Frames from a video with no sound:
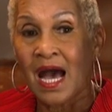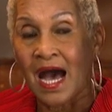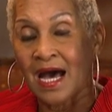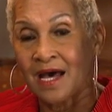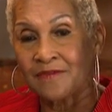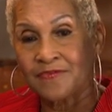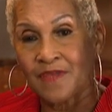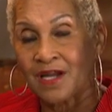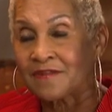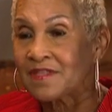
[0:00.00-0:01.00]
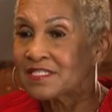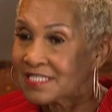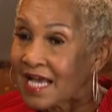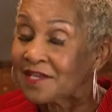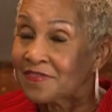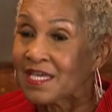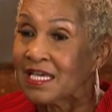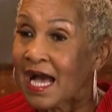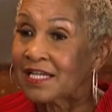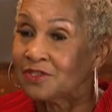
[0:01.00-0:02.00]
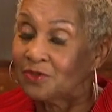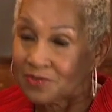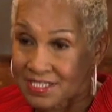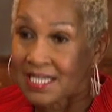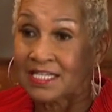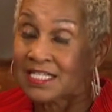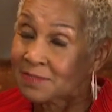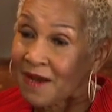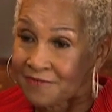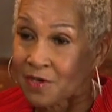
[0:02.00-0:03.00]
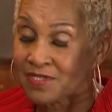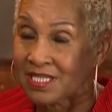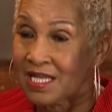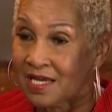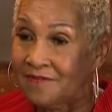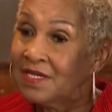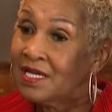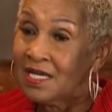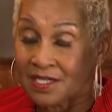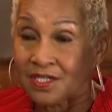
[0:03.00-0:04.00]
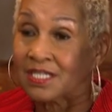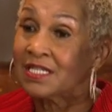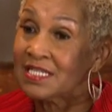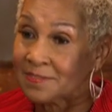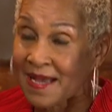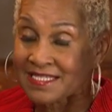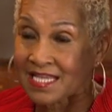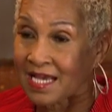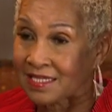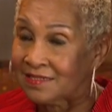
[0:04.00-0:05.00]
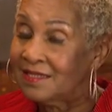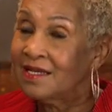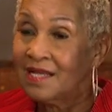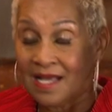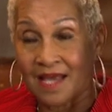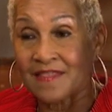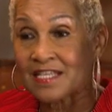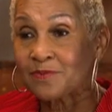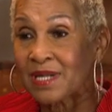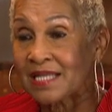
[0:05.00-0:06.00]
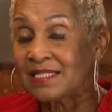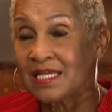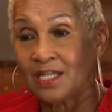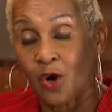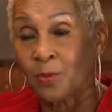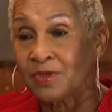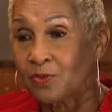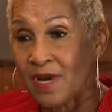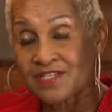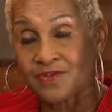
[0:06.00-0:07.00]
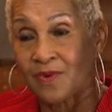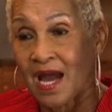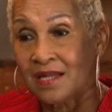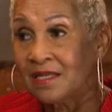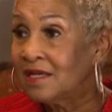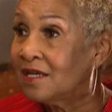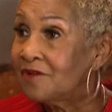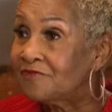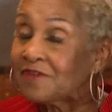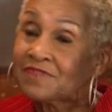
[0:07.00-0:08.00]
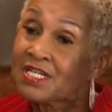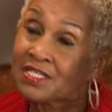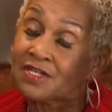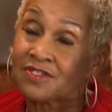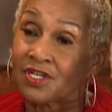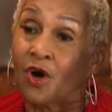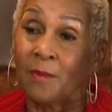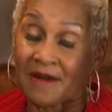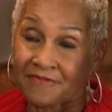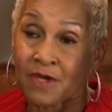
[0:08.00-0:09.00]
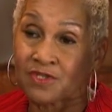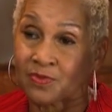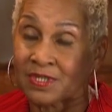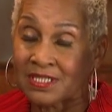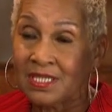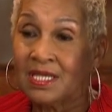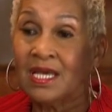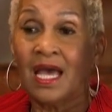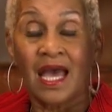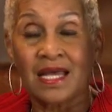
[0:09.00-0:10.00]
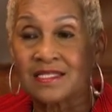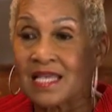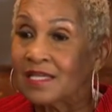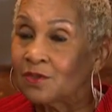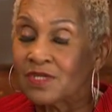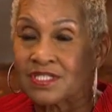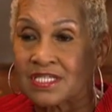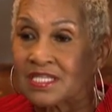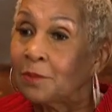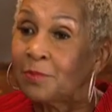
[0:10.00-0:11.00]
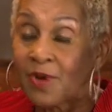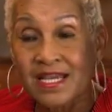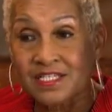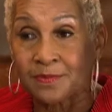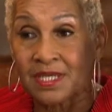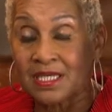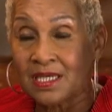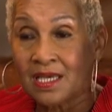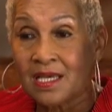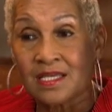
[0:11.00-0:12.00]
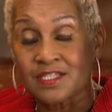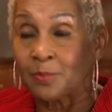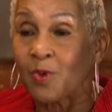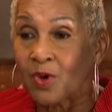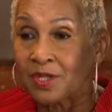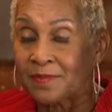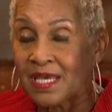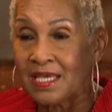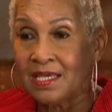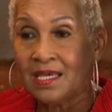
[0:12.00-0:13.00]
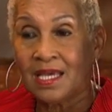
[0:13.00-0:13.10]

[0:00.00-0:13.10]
uh, thought of the second thing I could do. Singing is my first love, cooking is my second. And that's what I did, opened a restaurant, 15 years ago, my first one. And St. Louis just embraced me, supported me,